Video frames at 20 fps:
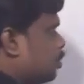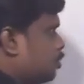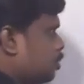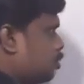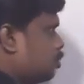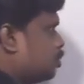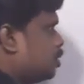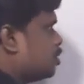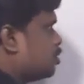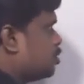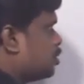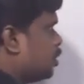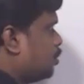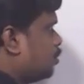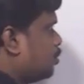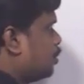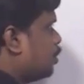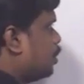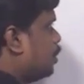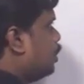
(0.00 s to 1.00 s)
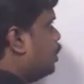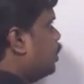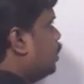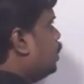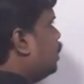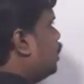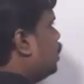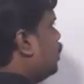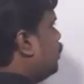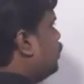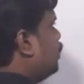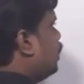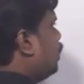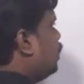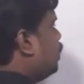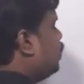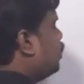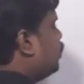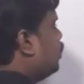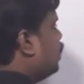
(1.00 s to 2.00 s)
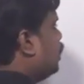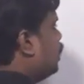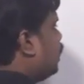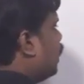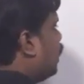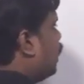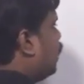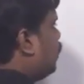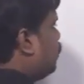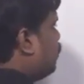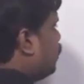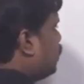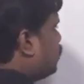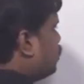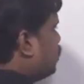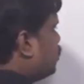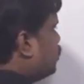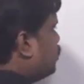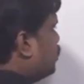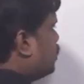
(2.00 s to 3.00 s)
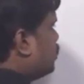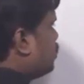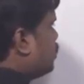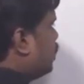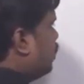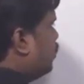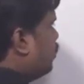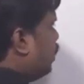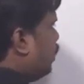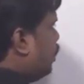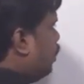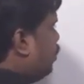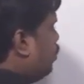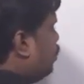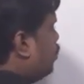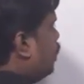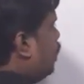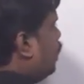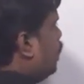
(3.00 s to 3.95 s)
process burst time. If the newly arrived process burst time is